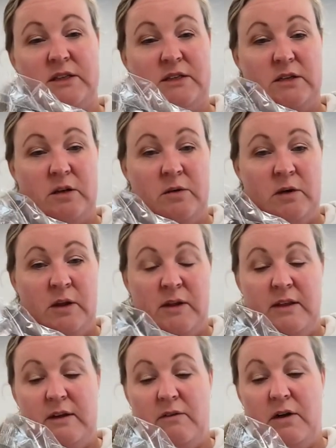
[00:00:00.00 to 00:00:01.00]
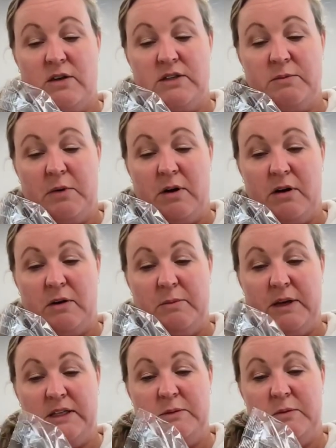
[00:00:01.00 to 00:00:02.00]
So there are some harder
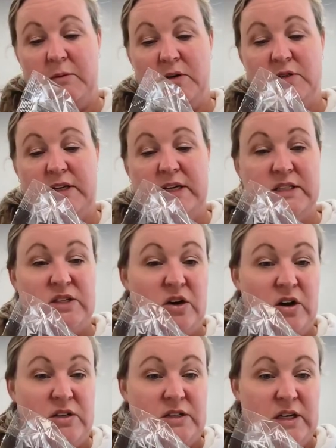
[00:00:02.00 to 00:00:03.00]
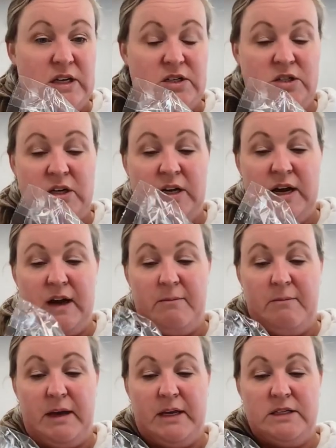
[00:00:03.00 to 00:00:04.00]
bits, but mostly it's cartilage and
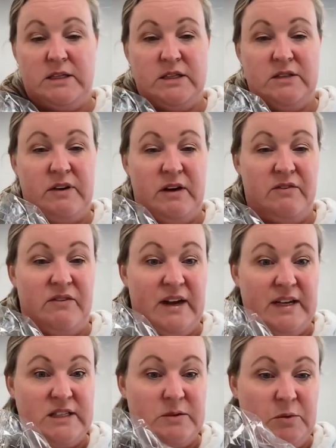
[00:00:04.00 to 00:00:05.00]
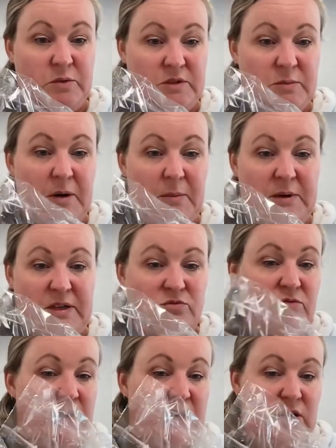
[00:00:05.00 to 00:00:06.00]
meat, and it's very flexible. So puppies
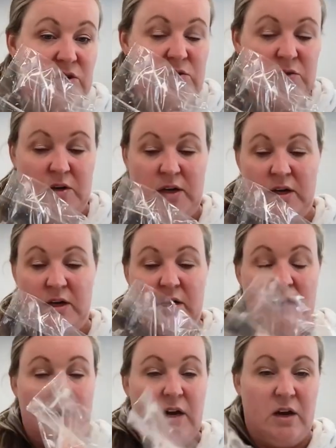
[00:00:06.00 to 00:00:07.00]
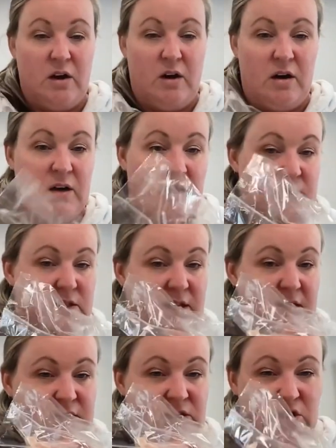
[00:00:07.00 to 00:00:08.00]
really enjoy the carcass, and
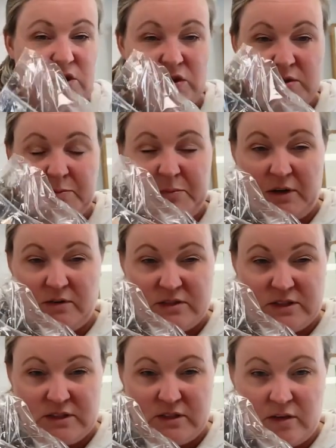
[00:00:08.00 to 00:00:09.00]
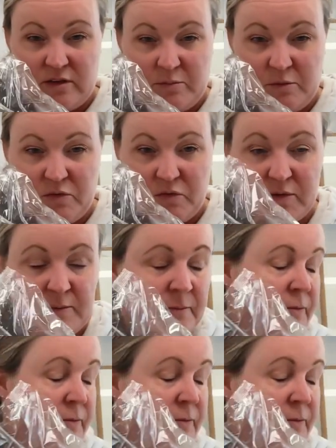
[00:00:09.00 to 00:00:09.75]
that's a good bone to start them off on.